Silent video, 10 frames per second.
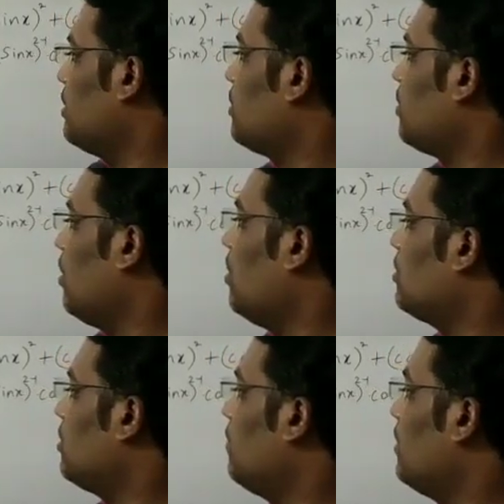cos
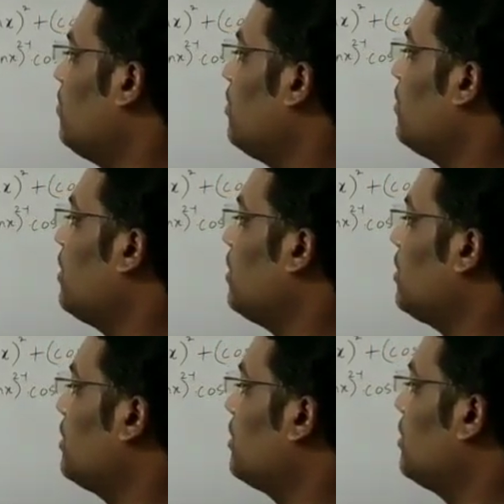of e power x,
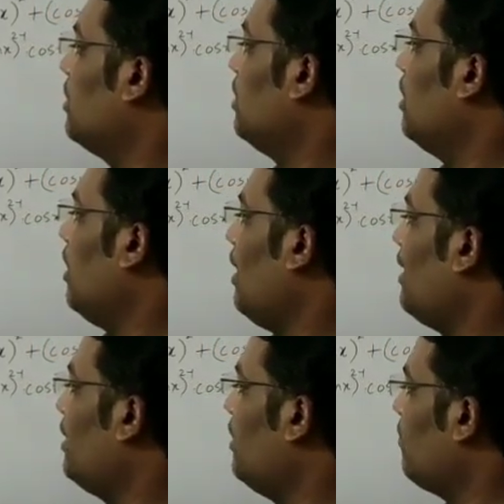and
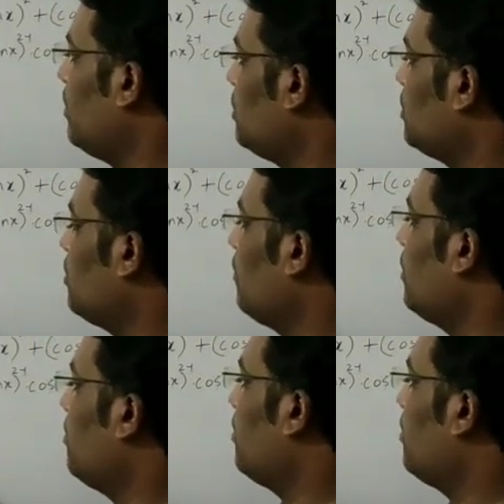differentiation of e power